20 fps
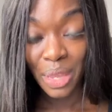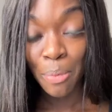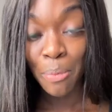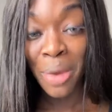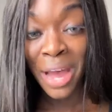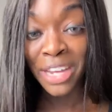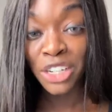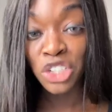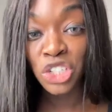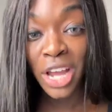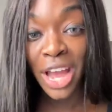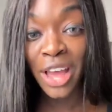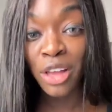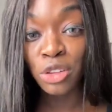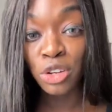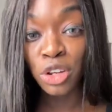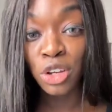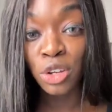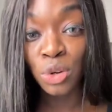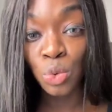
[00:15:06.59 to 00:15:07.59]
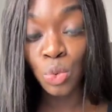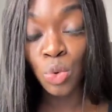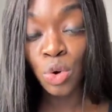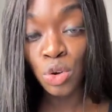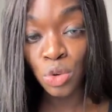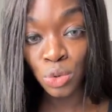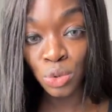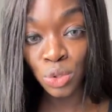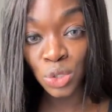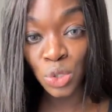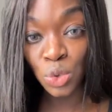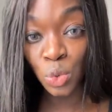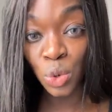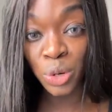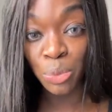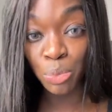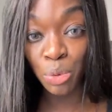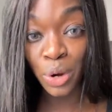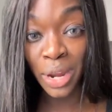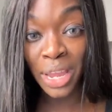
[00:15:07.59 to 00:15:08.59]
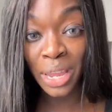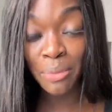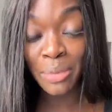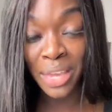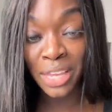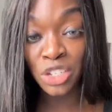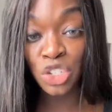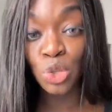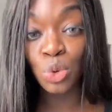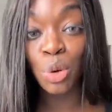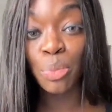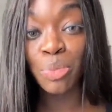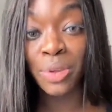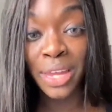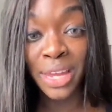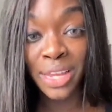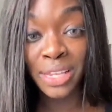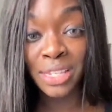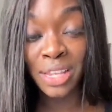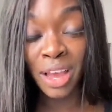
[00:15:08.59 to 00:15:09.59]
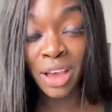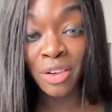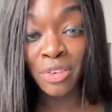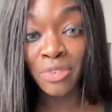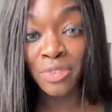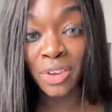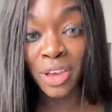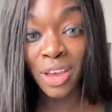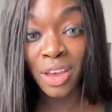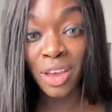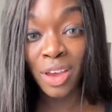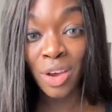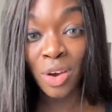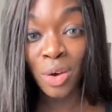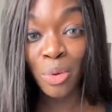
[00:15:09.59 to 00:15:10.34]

my childhood wound would bring me to a place of